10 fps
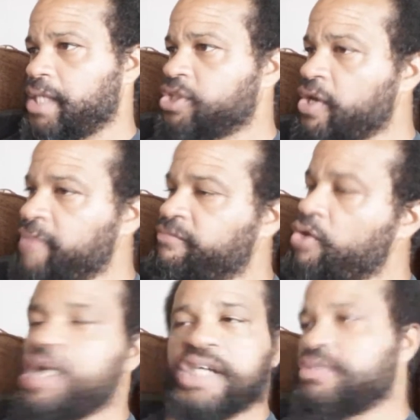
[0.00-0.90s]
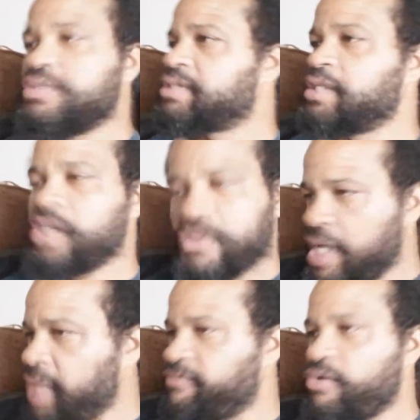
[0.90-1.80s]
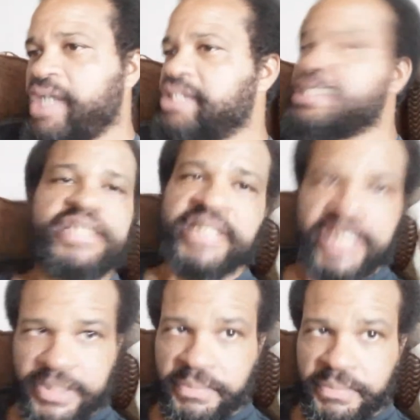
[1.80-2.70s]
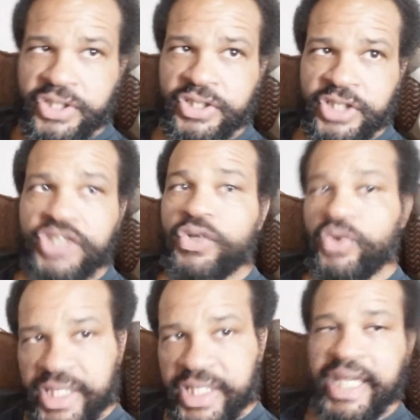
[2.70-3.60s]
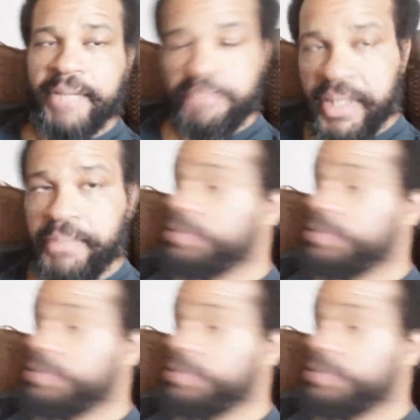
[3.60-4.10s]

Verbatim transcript: So if Floyd goes, you know, if Floyd does an exhibition, he's going to get people.